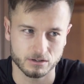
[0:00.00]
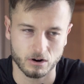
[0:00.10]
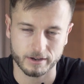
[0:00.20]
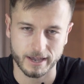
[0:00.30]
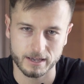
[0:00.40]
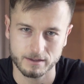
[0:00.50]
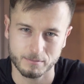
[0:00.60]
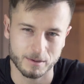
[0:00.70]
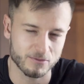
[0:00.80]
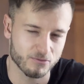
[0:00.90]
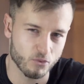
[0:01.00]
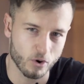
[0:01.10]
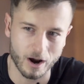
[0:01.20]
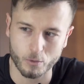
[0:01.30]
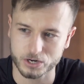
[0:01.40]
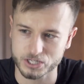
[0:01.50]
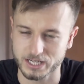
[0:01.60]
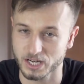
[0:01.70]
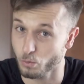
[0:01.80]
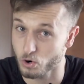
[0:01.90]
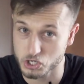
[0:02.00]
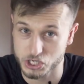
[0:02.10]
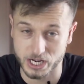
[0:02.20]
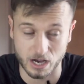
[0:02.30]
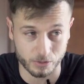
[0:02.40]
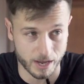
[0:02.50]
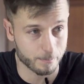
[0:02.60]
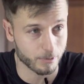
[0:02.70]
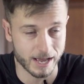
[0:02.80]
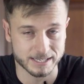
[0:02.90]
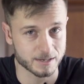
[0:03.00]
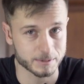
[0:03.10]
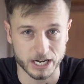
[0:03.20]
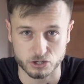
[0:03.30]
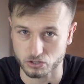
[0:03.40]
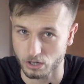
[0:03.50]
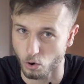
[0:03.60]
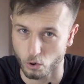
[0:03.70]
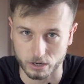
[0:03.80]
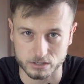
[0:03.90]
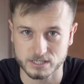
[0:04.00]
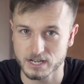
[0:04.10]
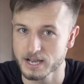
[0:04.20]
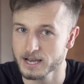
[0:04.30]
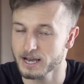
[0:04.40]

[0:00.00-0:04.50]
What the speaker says: Okay, maybe 4 hours, and then wash it out, apply some natural oils,